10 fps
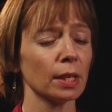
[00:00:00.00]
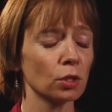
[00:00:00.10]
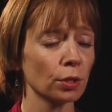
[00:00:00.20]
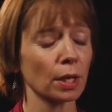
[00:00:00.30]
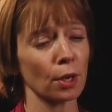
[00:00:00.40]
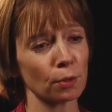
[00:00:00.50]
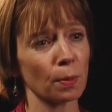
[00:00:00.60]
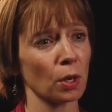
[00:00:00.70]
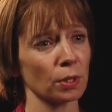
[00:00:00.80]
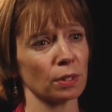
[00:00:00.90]
during other
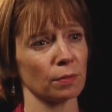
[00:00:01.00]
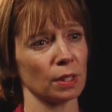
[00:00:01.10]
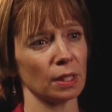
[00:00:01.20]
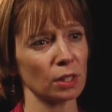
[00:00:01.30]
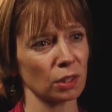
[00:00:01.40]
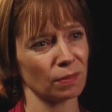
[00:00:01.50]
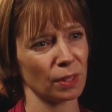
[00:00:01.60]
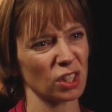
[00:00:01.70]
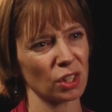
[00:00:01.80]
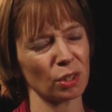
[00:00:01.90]
parts of the initial
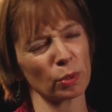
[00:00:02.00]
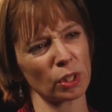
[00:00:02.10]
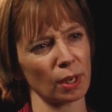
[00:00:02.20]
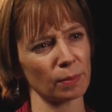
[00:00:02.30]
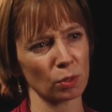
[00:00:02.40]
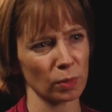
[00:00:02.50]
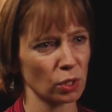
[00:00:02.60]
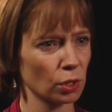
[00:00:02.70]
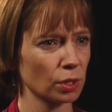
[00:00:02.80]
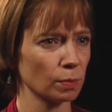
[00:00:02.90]
invasion, there were times that we
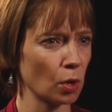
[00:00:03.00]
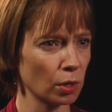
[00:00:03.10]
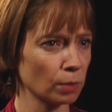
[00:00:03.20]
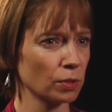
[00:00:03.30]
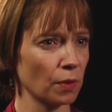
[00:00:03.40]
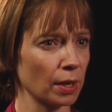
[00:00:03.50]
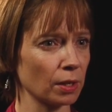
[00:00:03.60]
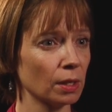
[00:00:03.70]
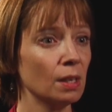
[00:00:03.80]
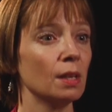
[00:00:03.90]
took small arms
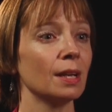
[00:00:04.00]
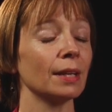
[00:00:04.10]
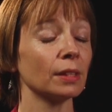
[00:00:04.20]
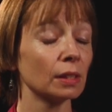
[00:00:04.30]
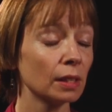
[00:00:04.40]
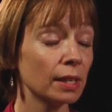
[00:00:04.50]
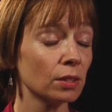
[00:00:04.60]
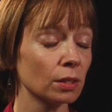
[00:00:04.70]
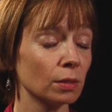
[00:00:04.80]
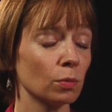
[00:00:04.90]
fire. And then
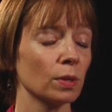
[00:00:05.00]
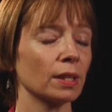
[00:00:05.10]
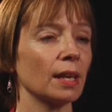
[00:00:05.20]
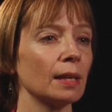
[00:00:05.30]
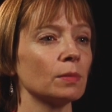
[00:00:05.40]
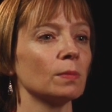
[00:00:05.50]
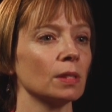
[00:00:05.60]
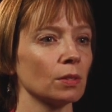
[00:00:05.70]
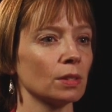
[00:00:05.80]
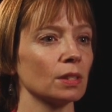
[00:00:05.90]
later, what came to be
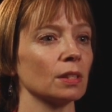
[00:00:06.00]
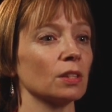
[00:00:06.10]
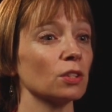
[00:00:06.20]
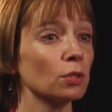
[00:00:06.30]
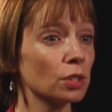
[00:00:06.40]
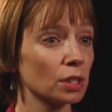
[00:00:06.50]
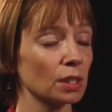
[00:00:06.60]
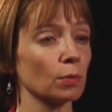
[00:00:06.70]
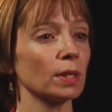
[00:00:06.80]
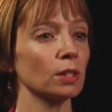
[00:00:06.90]
known as the
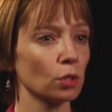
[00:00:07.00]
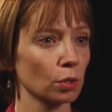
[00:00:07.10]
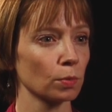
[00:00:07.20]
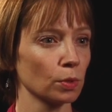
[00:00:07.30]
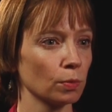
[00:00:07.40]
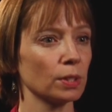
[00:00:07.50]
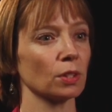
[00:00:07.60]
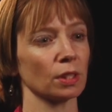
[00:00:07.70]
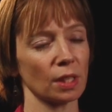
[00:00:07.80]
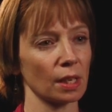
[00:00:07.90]
insurgency, when it took root, we
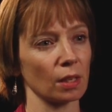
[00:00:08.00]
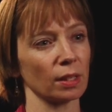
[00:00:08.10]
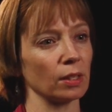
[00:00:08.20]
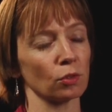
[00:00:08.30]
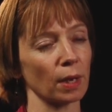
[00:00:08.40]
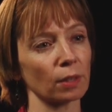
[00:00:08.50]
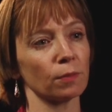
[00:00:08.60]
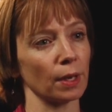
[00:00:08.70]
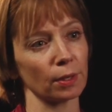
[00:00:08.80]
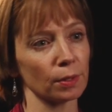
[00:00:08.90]
started taking indirect
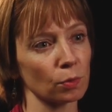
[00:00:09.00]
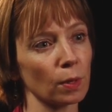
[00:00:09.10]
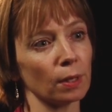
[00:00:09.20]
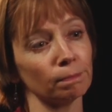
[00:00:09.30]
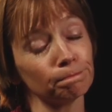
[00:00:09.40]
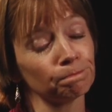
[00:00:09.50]
fire as well.